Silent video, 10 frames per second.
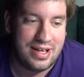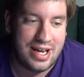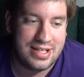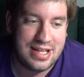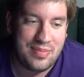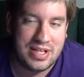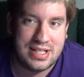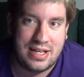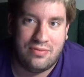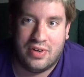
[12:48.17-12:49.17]
And it's not because
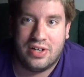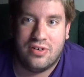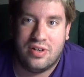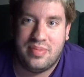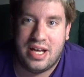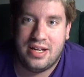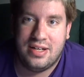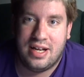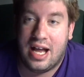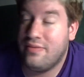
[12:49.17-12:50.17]
I didn't want to go to bed.
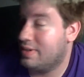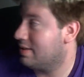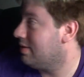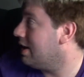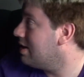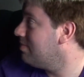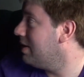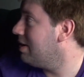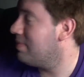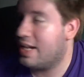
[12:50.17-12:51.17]
I've like laid in
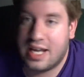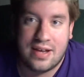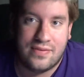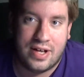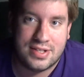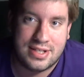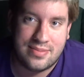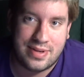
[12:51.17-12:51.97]
bed, but I can't fall asleep.